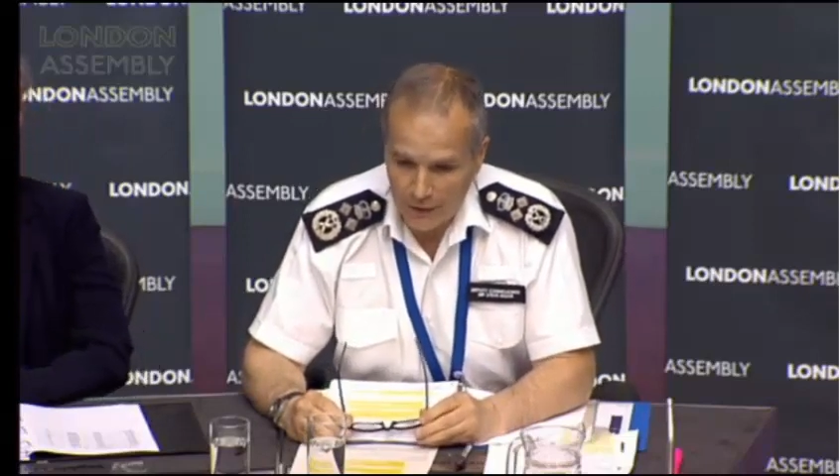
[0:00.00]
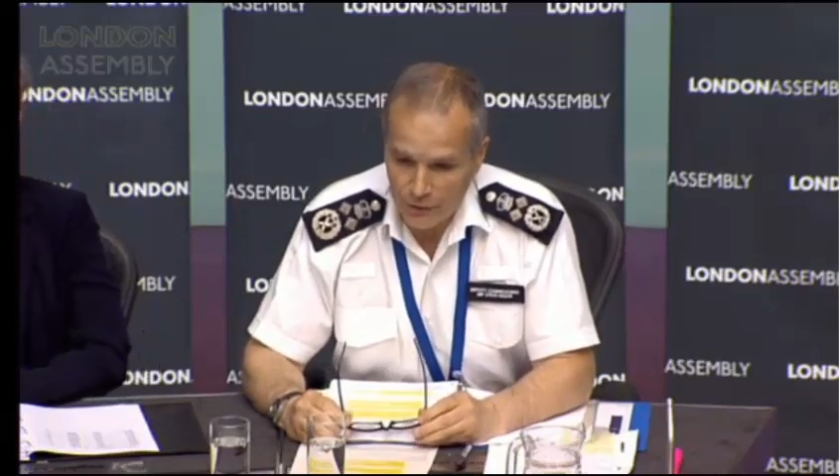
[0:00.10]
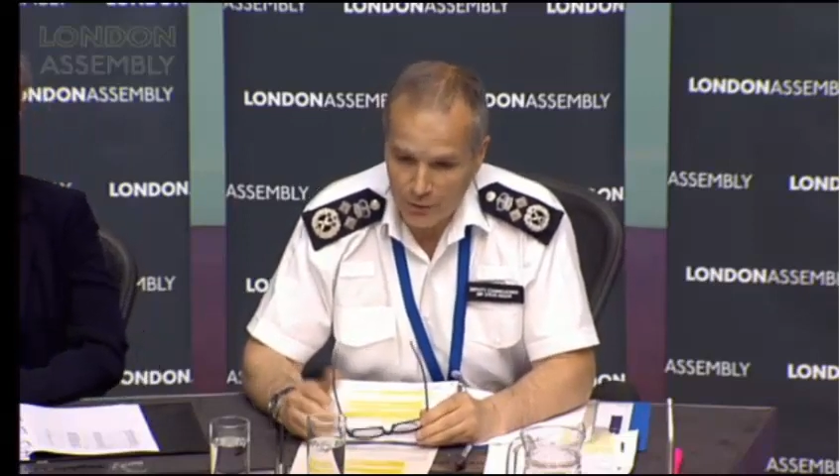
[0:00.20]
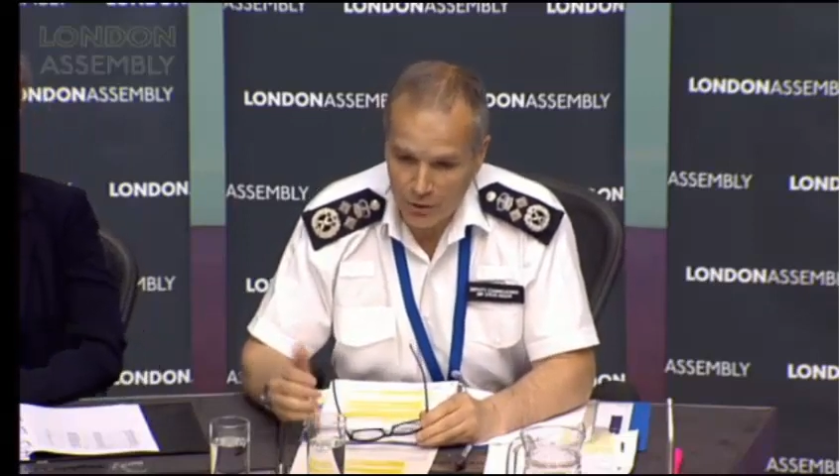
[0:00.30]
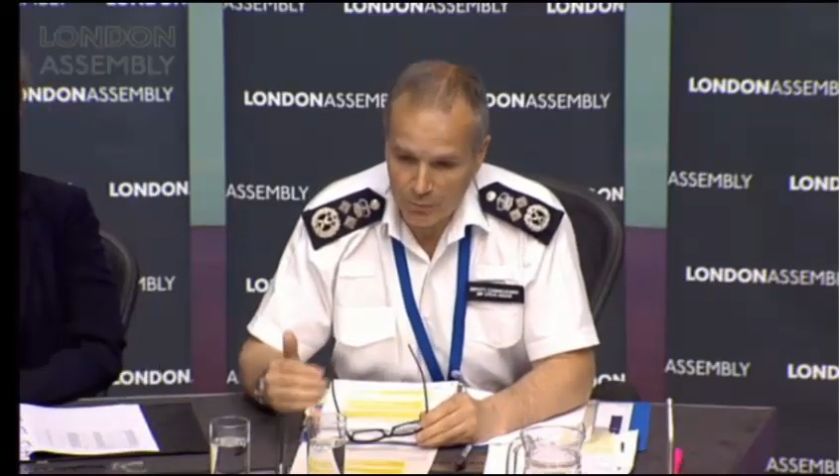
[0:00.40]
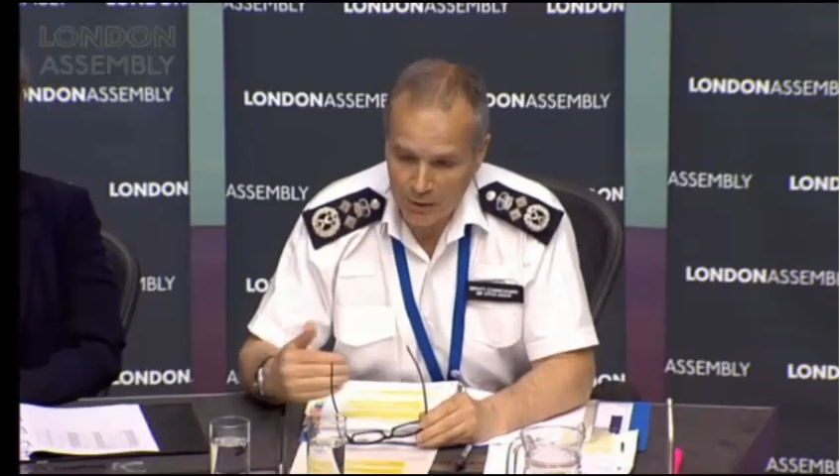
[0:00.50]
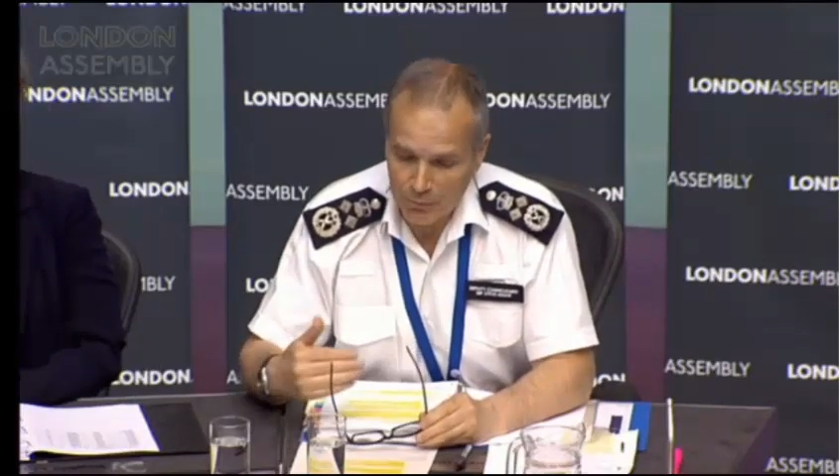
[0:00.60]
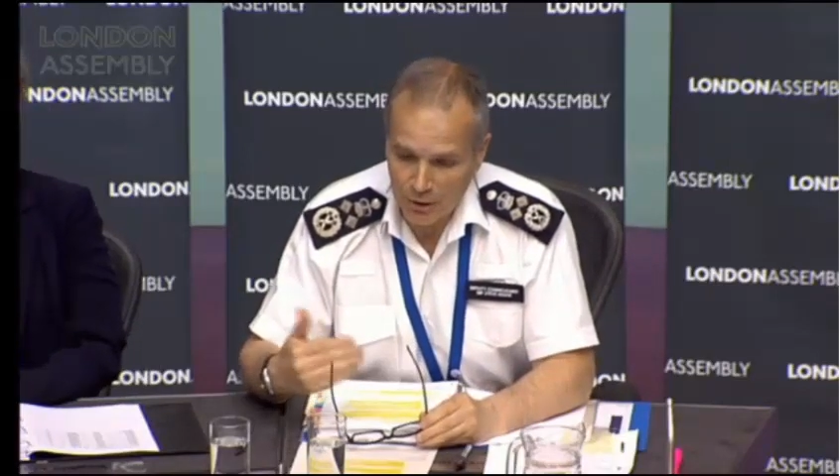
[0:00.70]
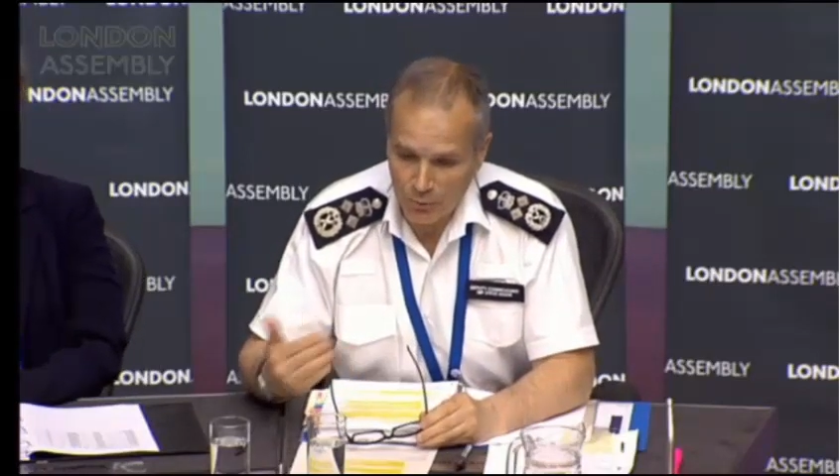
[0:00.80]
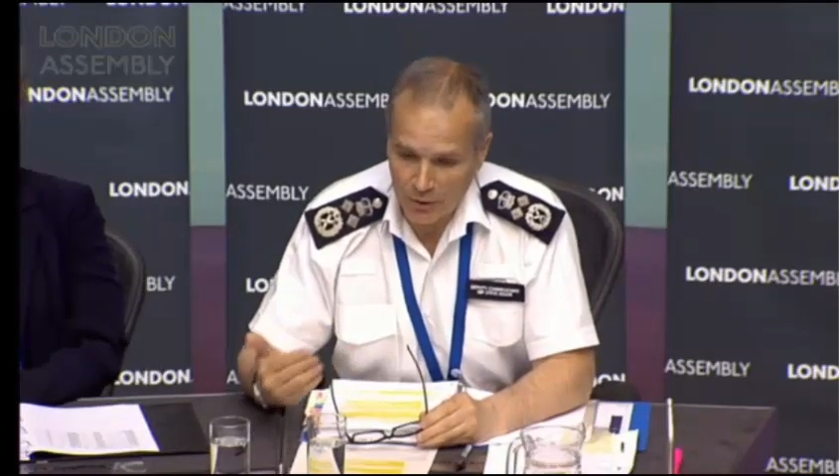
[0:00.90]
Some of the
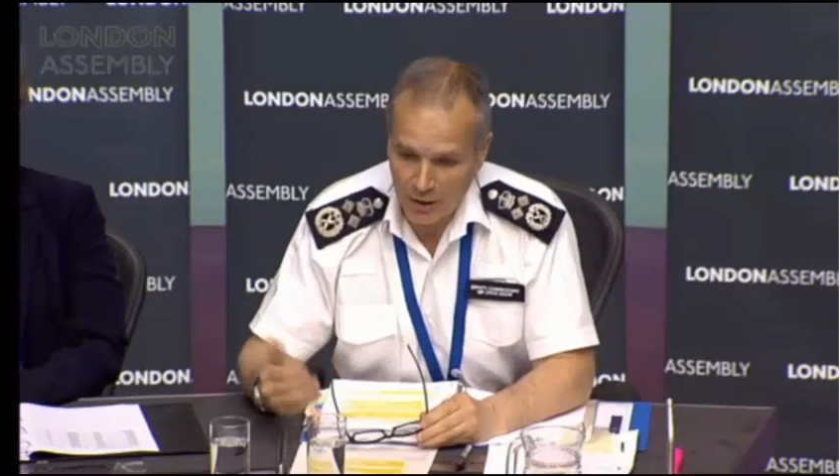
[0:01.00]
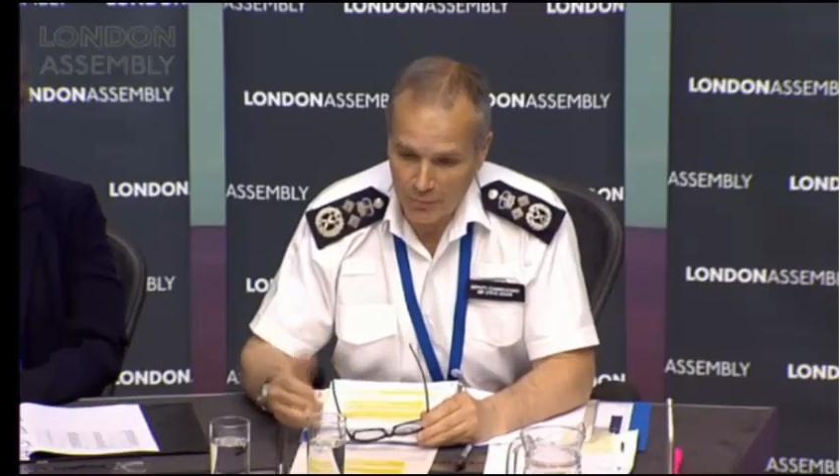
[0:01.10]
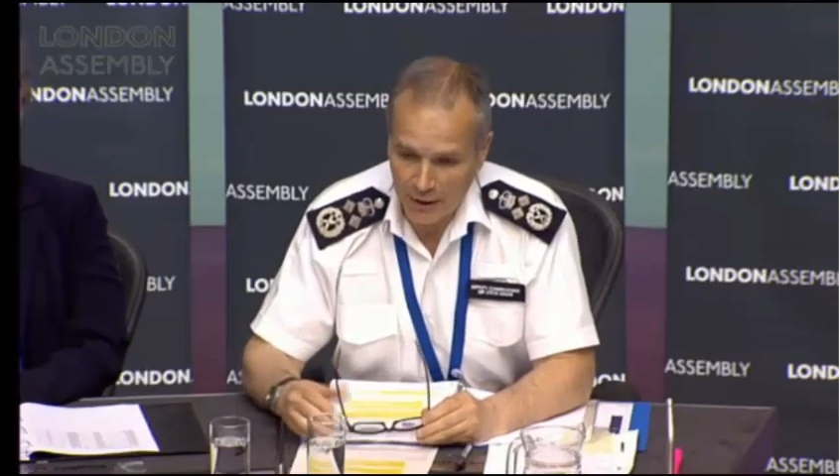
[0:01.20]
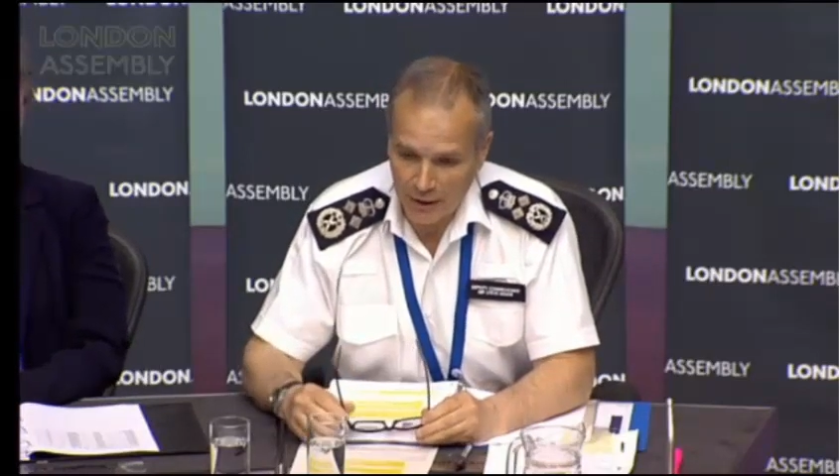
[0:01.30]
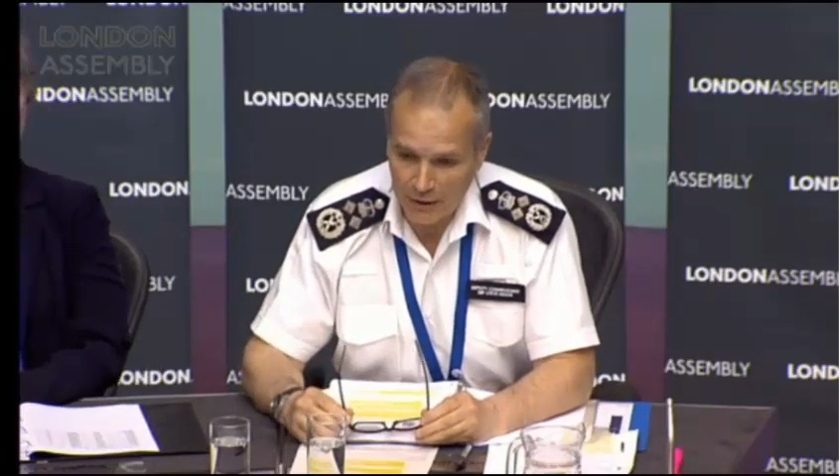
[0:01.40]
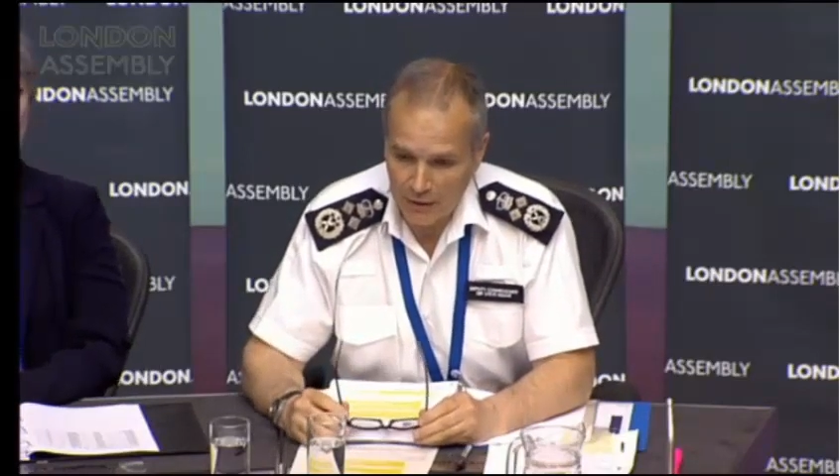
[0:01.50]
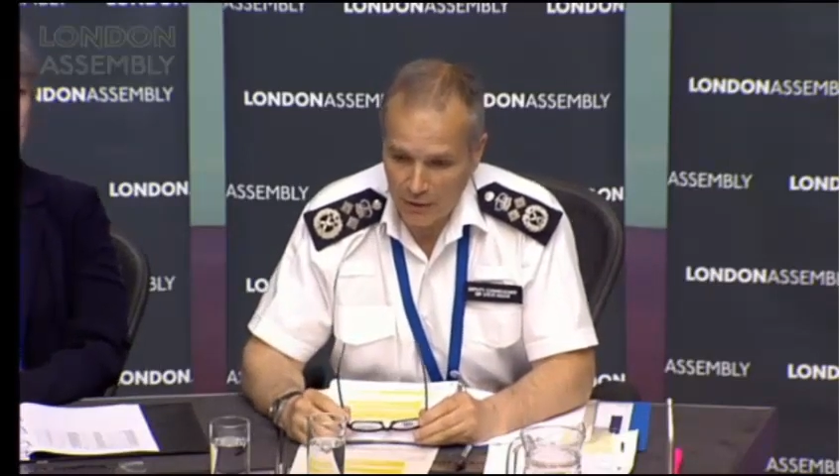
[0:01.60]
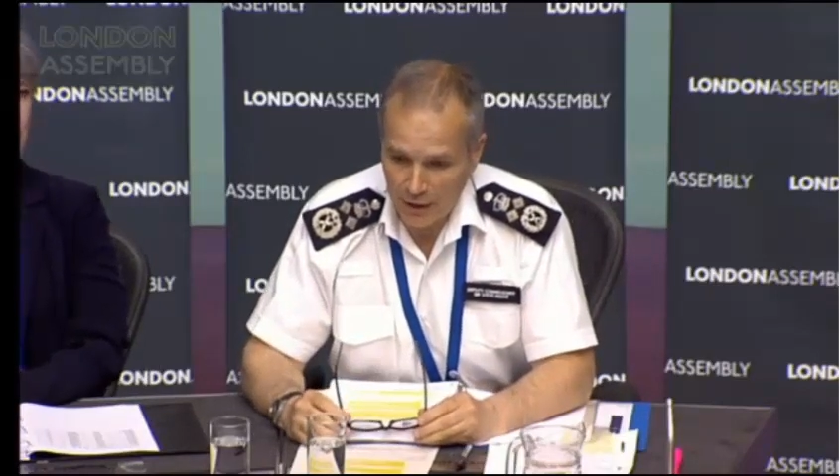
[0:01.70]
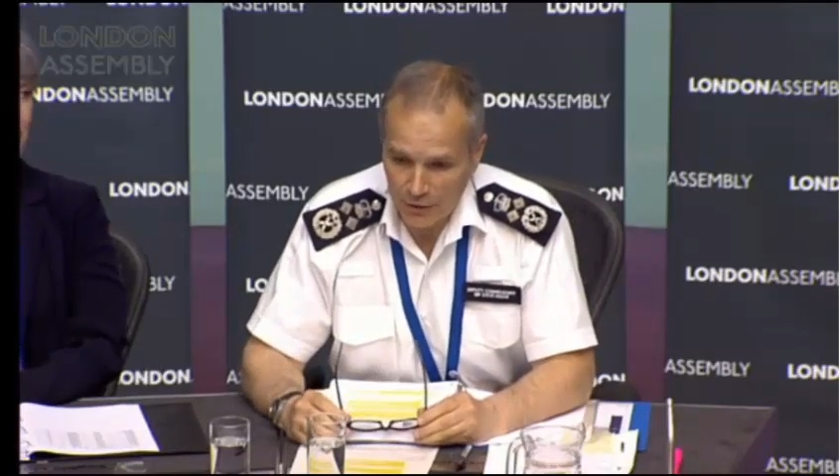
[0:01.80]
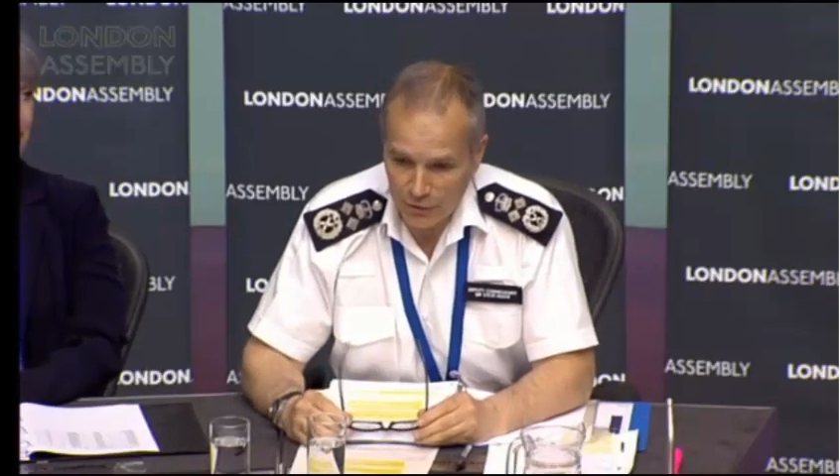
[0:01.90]
people that were coming in
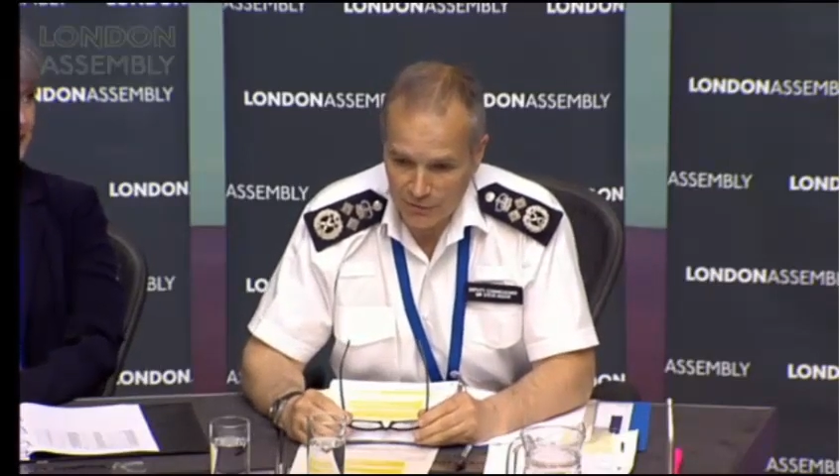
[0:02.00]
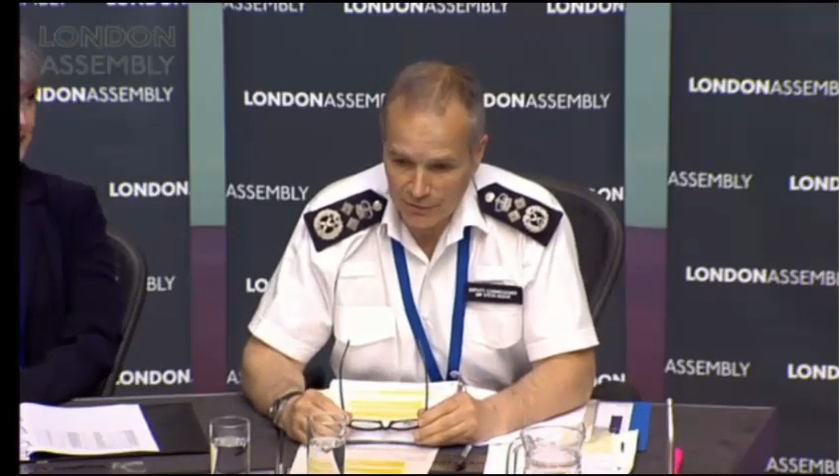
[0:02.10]
on